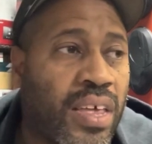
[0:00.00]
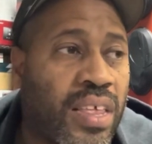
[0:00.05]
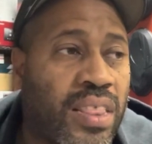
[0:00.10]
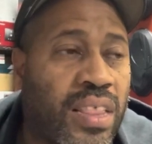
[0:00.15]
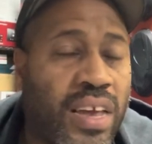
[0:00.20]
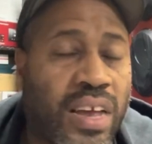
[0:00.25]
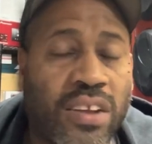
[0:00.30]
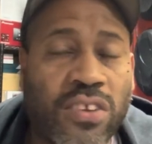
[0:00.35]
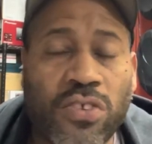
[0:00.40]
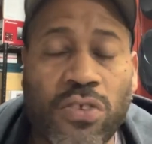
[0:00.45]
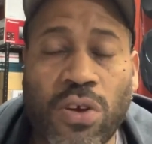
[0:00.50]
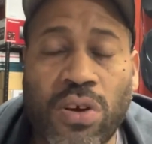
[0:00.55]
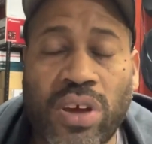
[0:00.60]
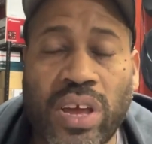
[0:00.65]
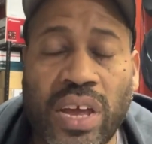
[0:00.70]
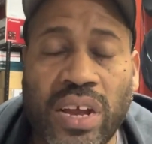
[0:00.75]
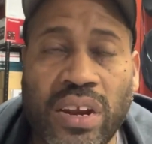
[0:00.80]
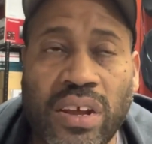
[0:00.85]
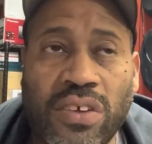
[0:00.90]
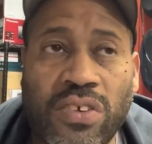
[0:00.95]
The install
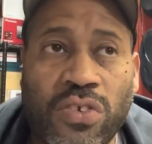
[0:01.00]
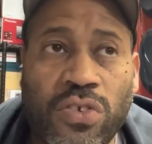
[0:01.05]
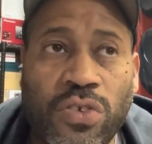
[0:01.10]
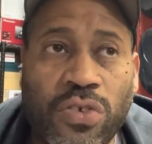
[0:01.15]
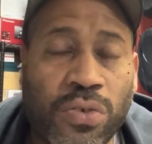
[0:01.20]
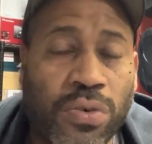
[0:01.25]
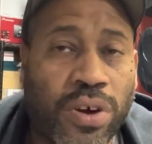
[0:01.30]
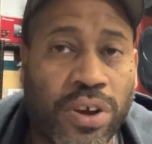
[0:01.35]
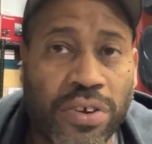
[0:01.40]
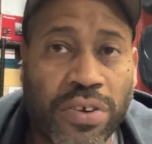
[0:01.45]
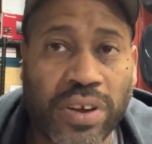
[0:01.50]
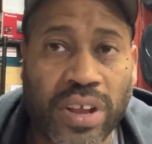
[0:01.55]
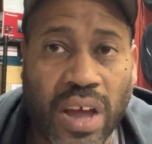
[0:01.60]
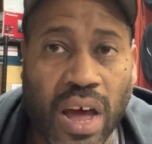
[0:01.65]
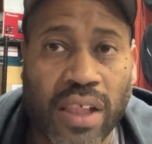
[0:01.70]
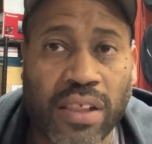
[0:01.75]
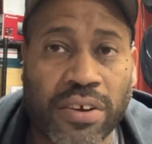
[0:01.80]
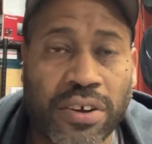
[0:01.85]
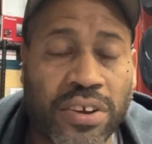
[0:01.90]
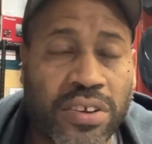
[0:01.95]
kit is
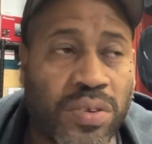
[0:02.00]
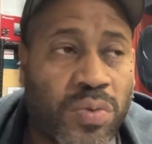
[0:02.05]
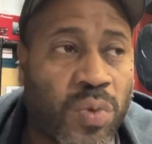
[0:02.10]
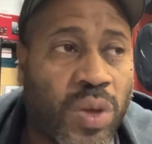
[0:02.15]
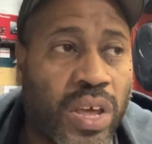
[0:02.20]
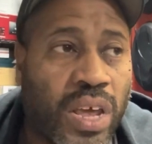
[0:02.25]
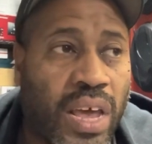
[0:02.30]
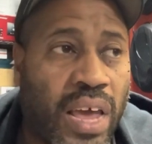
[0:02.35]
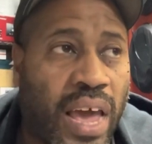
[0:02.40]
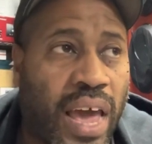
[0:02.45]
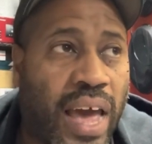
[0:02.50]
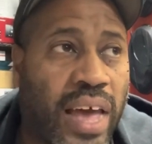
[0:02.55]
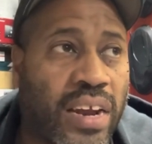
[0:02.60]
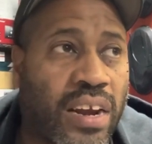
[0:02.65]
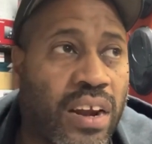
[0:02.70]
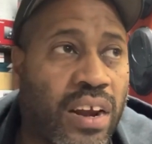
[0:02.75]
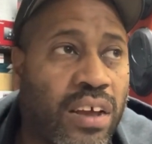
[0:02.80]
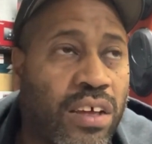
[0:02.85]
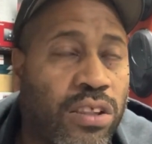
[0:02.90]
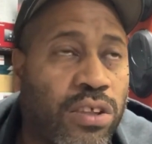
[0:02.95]
$200 and
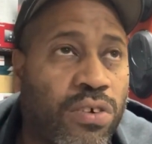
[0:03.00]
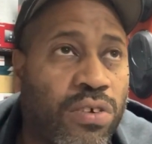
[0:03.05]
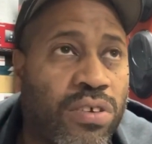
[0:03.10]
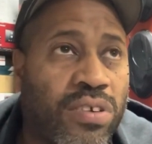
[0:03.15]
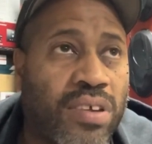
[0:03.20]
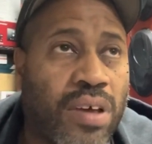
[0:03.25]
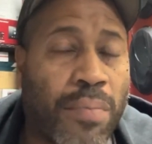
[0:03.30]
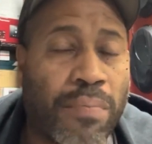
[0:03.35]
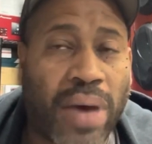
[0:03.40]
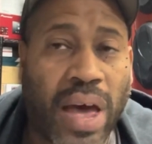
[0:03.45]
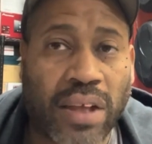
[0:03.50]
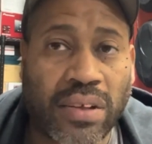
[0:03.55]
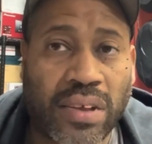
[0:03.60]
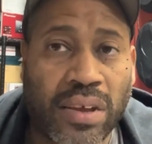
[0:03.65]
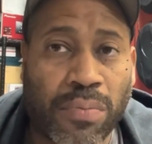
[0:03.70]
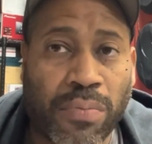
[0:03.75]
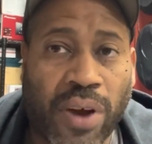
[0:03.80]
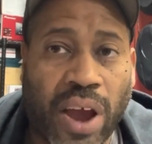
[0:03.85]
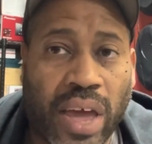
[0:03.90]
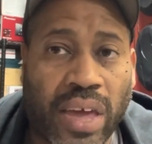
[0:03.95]
it includes a
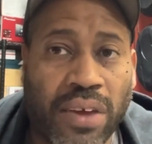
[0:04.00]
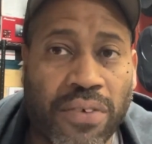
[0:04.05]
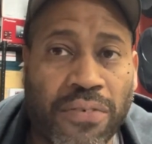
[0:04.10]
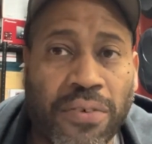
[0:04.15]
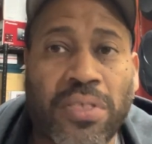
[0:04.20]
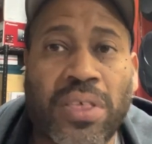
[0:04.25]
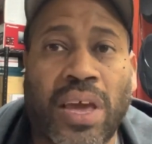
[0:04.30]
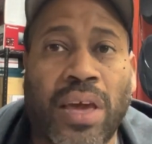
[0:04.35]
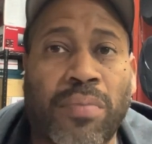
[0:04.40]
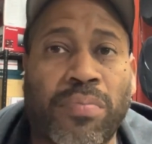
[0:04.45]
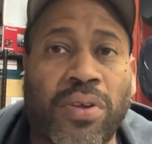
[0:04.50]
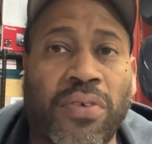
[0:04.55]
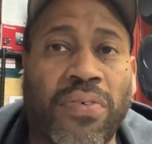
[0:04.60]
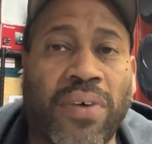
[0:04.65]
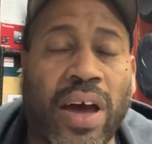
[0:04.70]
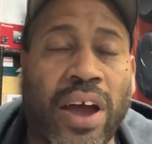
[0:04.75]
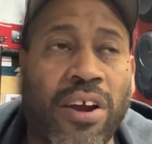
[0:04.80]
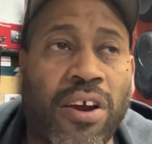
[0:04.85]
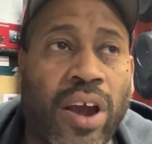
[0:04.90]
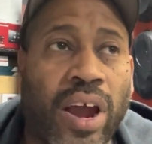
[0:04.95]
mounting bracket for the
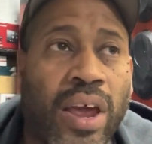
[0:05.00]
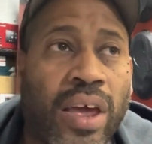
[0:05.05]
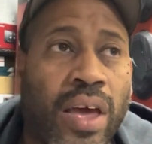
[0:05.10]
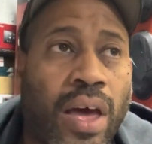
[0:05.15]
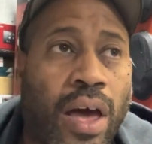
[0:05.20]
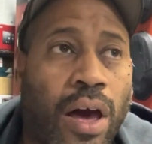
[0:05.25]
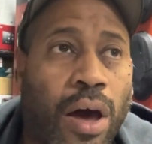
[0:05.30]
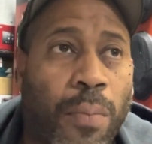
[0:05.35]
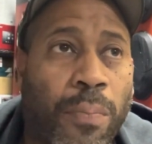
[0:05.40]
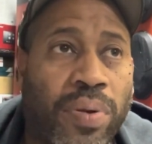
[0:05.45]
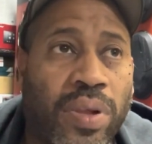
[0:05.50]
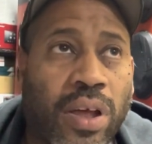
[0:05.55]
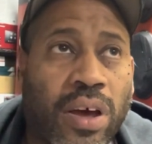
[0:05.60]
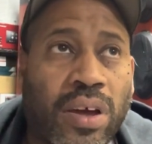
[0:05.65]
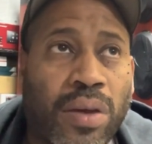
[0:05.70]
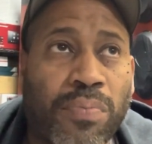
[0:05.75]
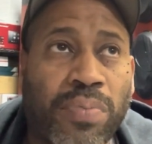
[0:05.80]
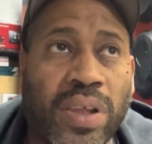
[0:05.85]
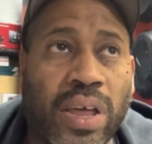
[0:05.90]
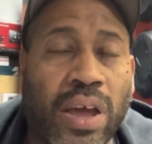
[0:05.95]
amplifier, a plug
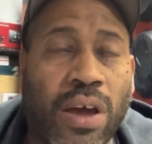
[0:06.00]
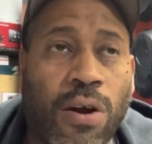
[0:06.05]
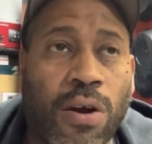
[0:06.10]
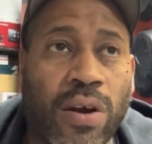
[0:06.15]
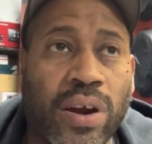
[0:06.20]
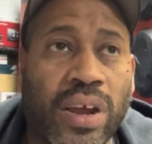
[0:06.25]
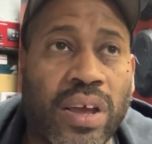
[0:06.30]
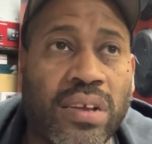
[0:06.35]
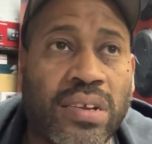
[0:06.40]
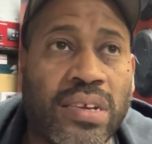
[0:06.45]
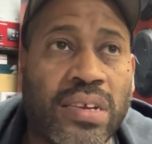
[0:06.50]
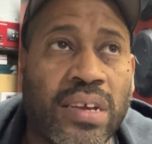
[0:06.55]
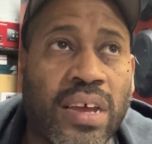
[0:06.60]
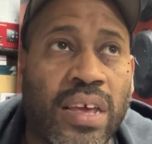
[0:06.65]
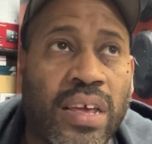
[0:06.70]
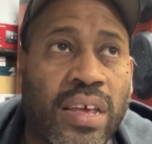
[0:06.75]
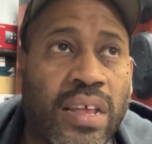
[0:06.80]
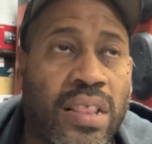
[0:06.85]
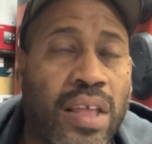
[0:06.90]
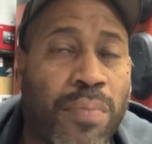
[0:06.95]
and play harness
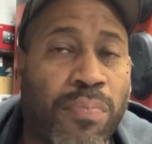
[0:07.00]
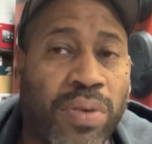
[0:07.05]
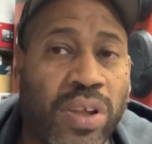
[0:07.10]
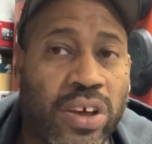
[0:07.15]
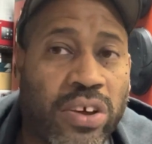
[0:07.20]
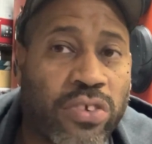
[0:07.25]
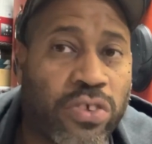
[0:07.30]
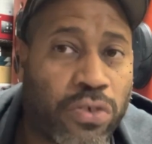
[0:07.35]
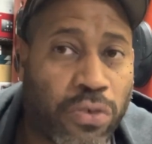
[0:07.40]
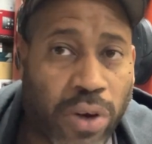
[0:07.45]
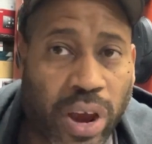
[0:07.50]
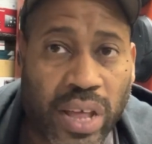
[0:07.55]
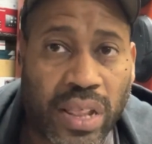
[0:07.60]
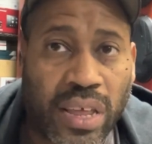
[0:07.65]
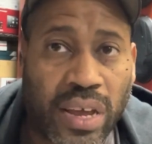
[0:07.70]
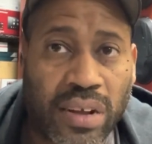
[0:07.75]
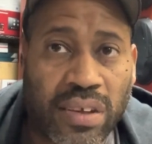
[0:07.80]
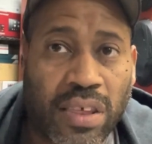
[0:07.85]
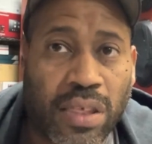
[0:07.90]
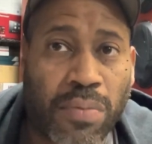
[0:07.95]
that plugs directly
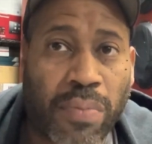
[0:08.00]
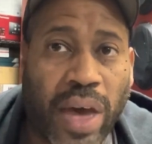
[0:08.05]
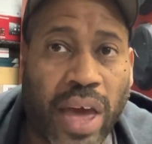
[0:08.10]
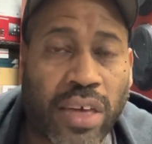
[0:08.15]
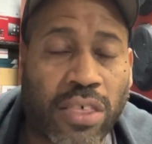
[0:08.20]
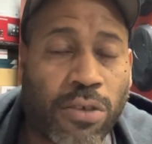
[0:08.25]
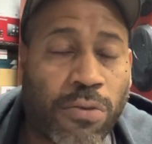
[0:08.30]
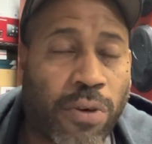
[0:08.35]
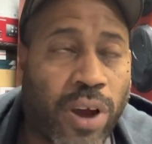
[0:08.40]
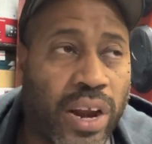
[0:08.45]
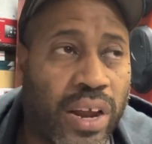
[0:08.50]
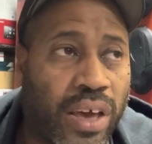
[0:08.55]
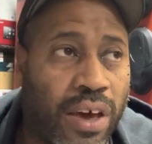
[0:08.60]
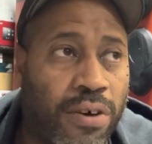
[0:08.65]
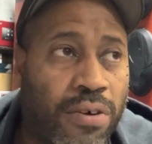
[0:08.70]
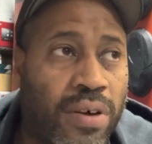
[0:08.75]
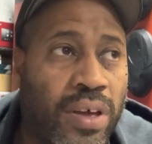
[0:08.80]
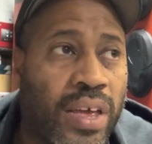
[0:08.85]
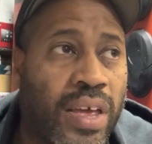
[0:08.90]
into the back of the radio,